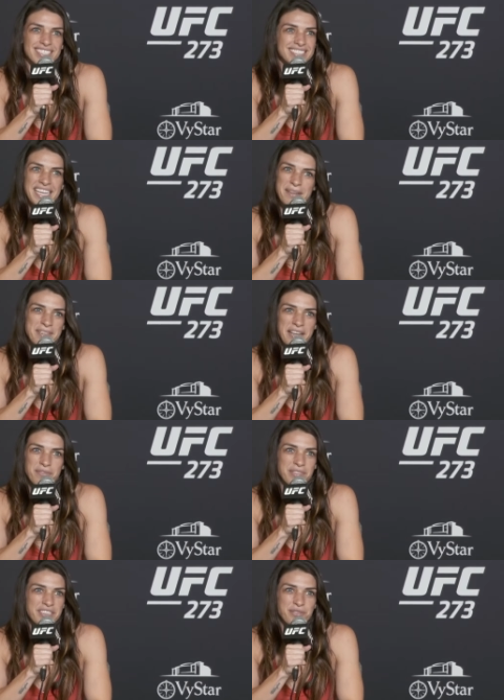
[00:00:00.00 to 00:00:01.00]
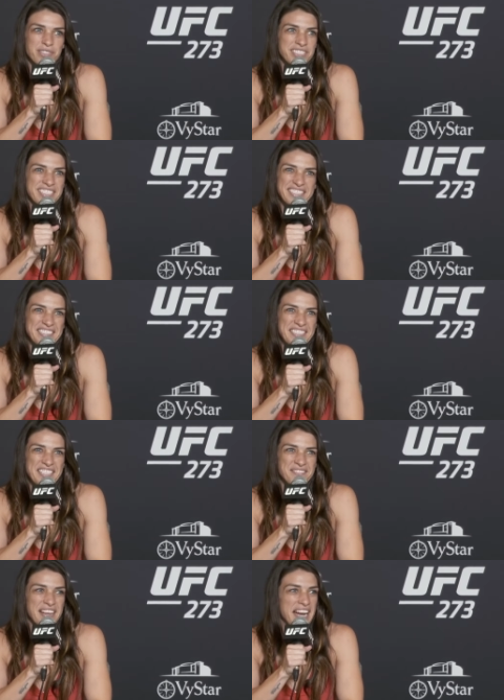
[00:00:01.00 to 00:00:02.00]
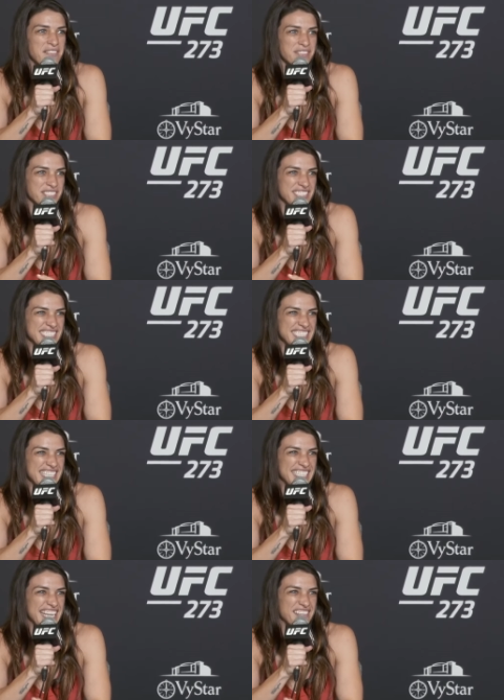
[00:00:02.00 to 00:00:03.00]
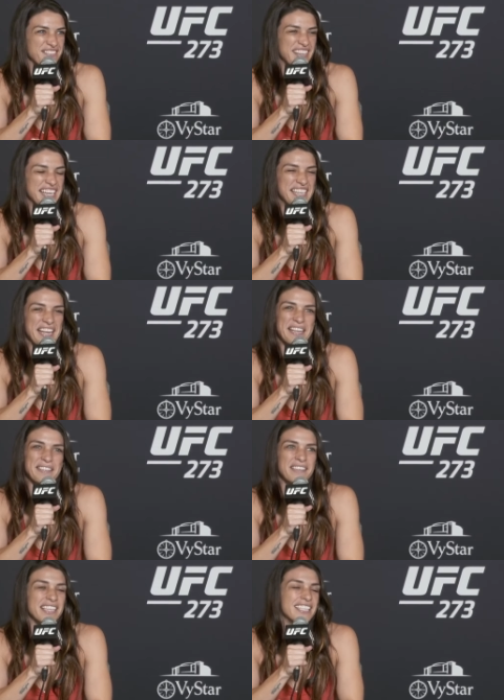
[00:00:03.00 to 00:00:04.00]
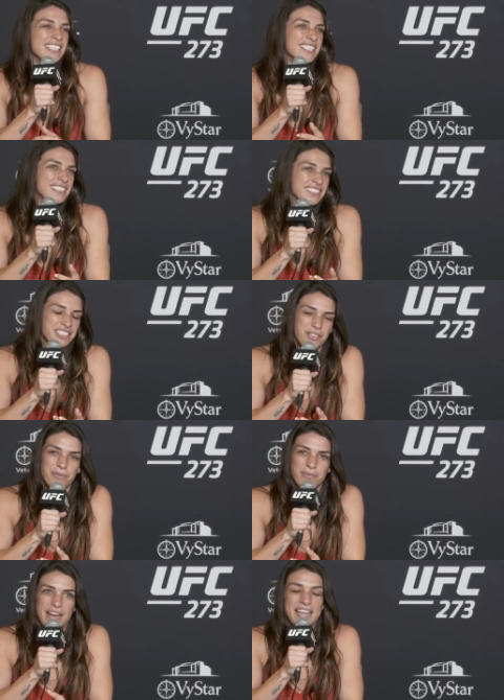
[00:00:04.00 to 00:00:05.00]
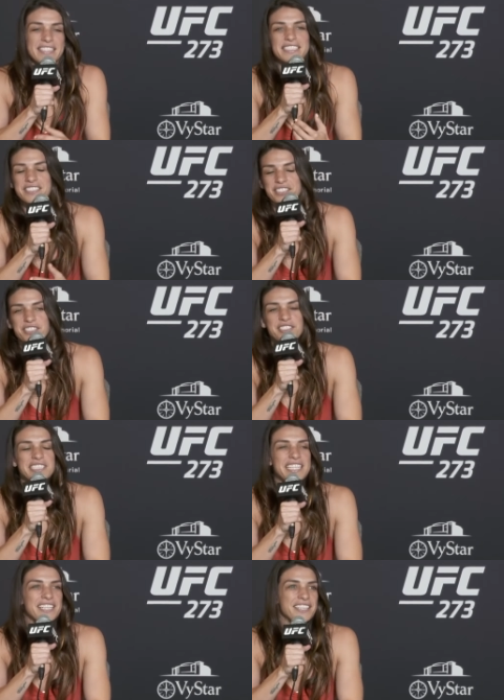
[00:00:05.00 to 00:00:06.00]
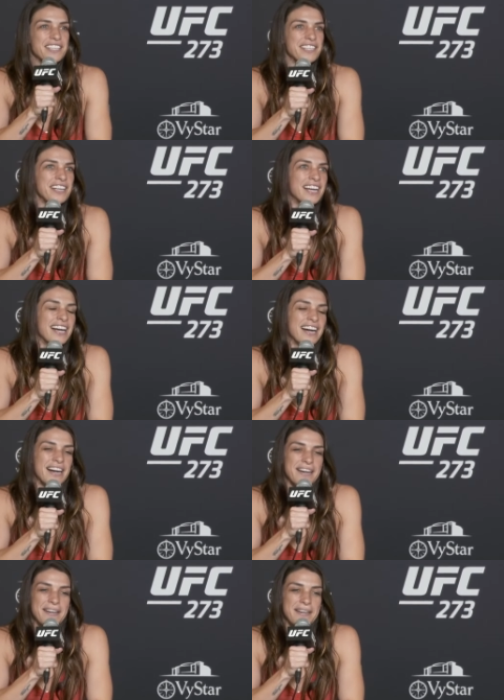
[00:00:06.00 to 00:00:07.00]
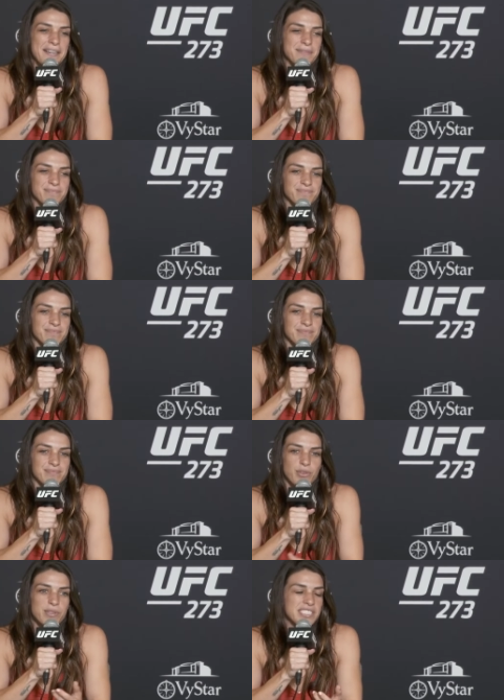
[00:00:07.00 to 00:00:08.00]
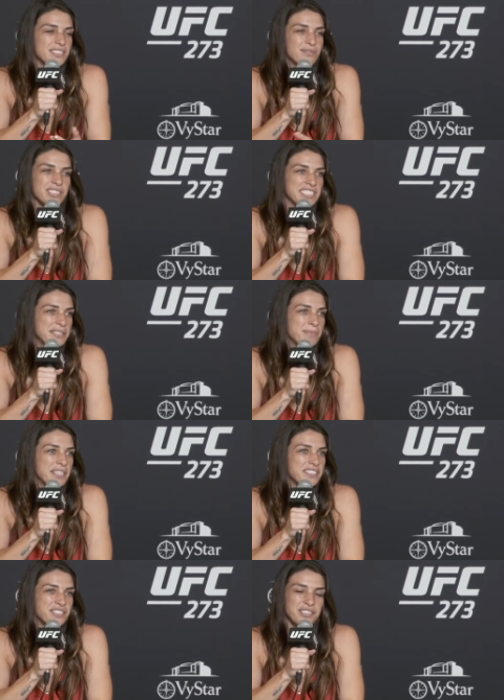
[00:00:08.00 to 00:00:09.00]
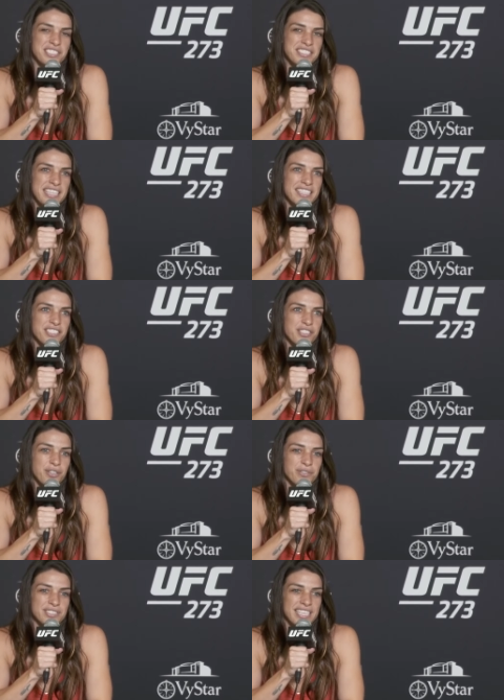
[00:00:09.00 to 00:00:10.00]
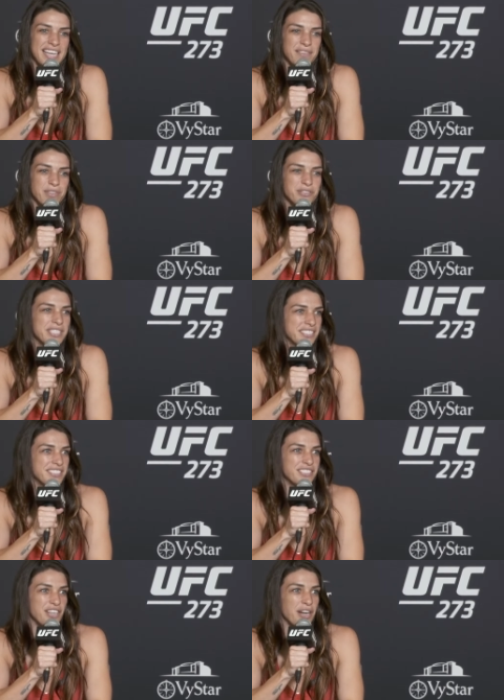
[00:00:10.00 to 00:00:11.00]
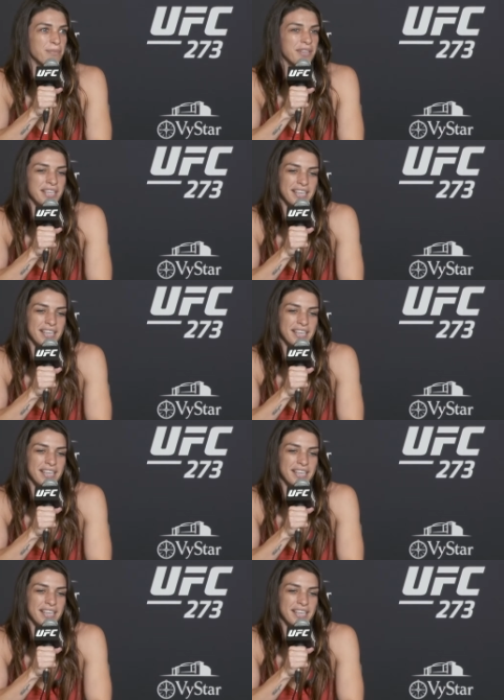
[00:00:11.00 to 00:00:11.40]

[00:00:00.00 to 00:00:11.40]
yeah, I mean, I went through a, a lot of adversity in that fight. I had, you know, I had knee surgery later. Um, Marina's really experienced, so it just kind of shows that when you get to the top,